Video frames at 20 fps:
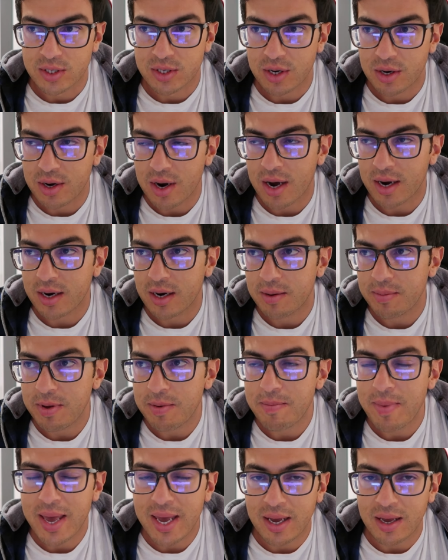So you're not going to
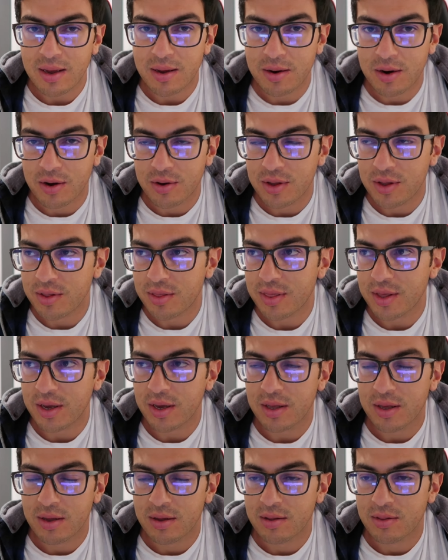be making, you know, you
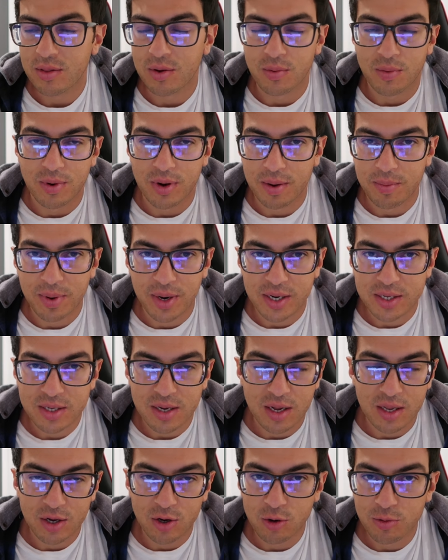think the, I mean, it's
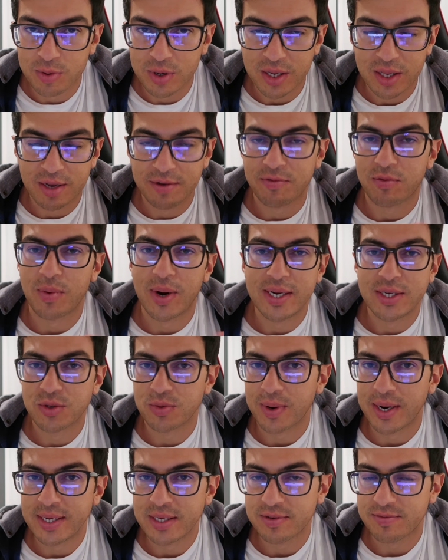not like Uber and Lyft
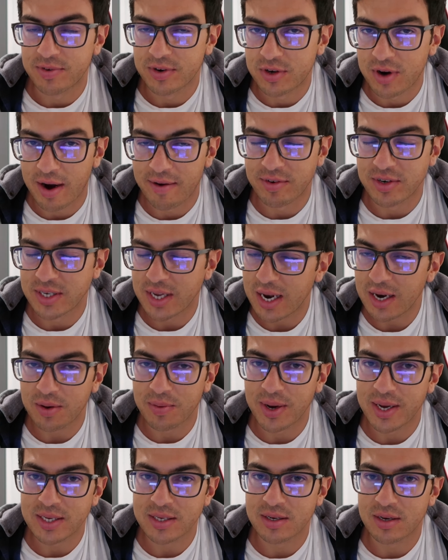raise rates for drivers
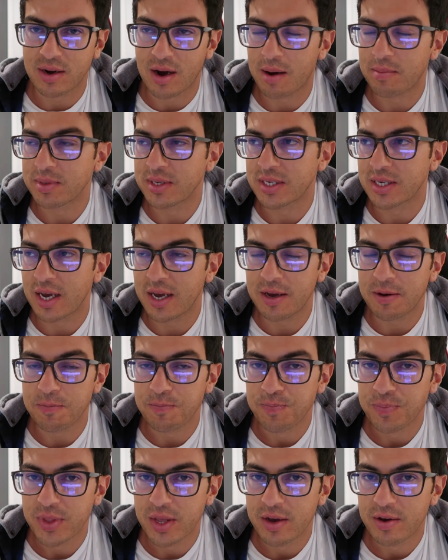anyways to
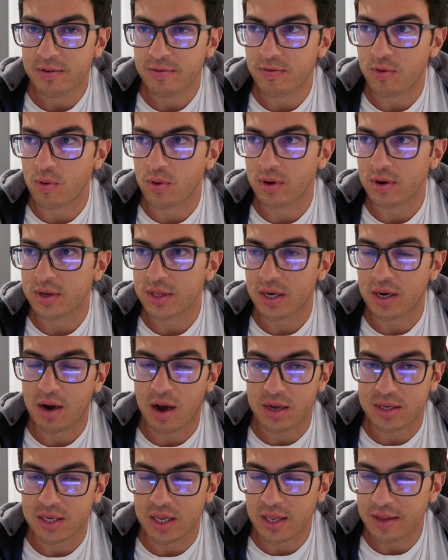compensate for the
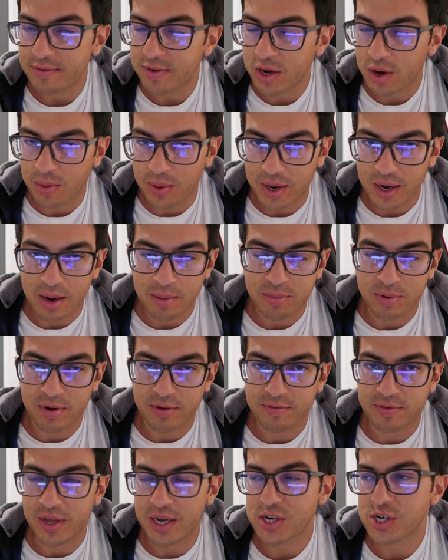cost of living going up or
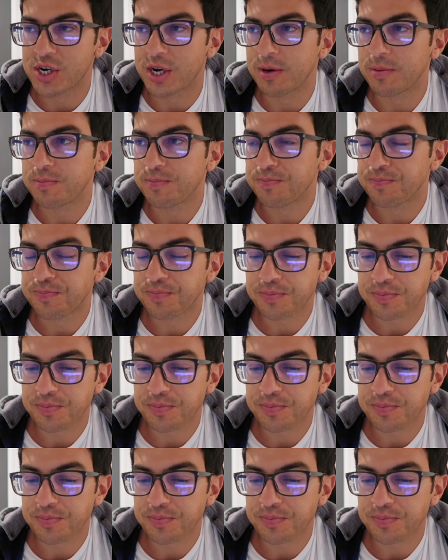inflation